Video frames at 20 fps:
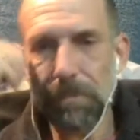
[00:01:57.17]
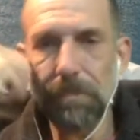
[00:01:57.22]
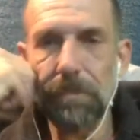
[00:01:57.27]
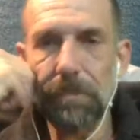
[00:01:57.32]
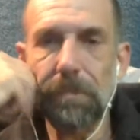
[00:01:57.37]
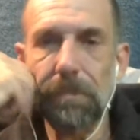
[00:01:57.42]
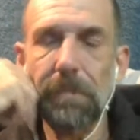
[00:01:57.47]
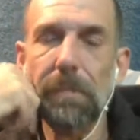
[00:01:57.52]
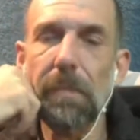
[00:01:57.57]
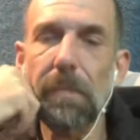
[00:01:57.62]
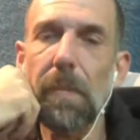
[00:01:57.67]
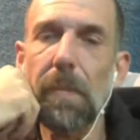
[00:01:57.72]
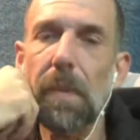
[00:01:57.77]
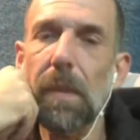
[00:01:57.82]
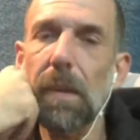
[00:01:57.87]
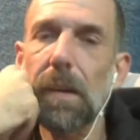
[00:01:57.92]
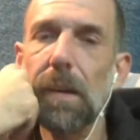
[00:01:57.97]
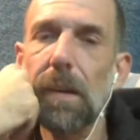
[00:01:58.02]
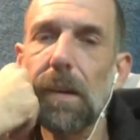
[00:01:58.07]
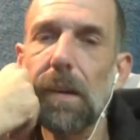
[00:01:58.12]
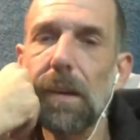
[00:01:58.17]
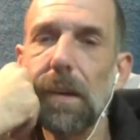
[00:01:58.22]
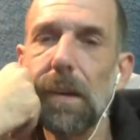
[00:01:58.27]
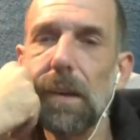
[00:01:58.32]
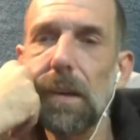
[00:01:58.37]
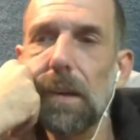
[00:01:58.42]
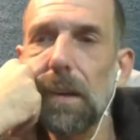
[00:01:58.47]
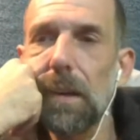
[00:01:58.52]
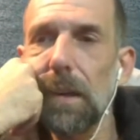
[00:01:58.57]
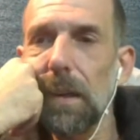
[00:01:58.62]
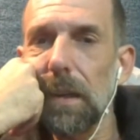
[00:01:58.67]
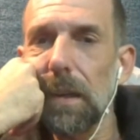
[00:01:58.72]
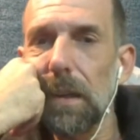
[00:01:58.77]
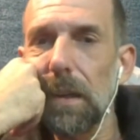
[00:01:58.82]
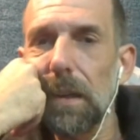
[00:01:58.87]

No one is speaking in this clip.